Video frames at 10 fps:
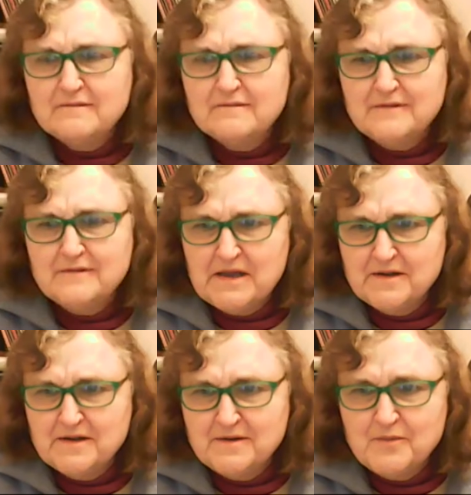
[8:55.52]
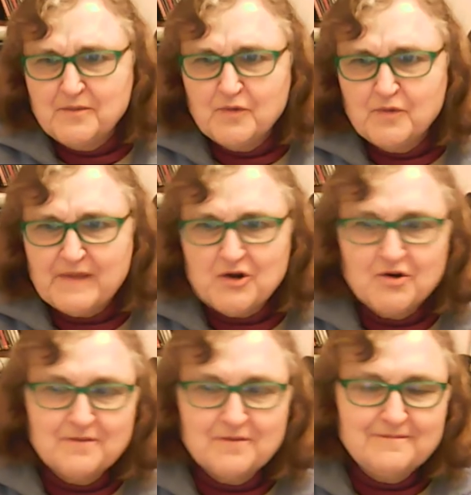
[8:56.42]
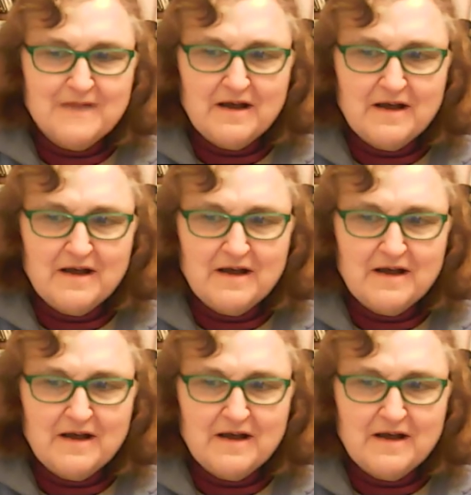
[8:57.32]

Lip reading: Okay. I put that on live.